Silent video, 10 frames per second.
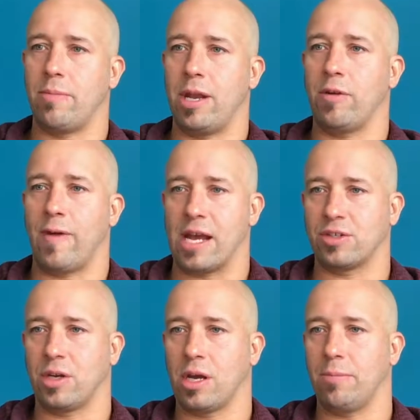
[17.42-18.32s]

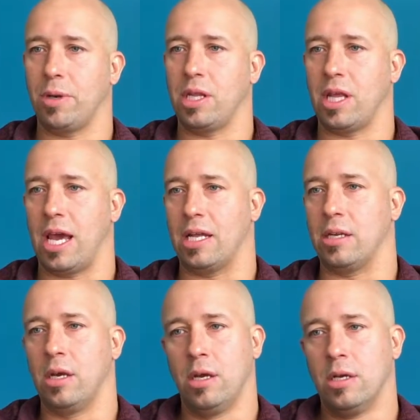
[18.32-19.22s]
manufacturing company, they
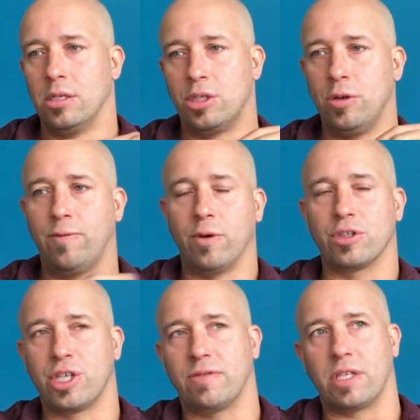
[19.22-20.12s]
had 2 full
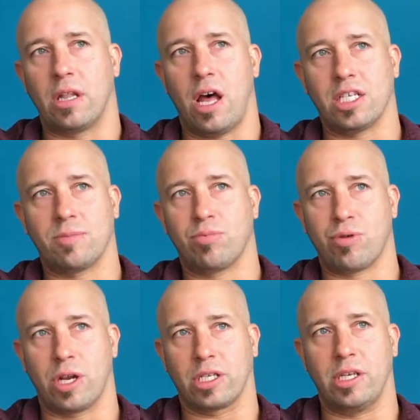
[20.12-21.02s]
shifts that lost
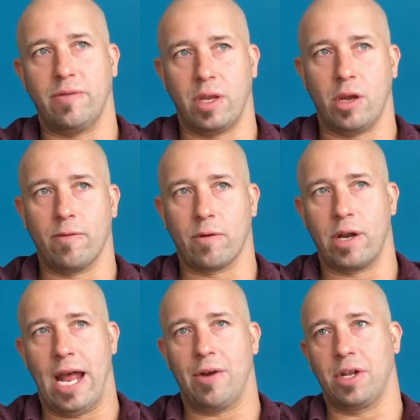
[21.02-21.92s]
productivity over
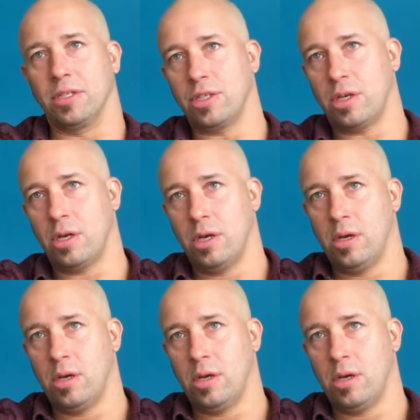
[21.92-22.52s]
an outage.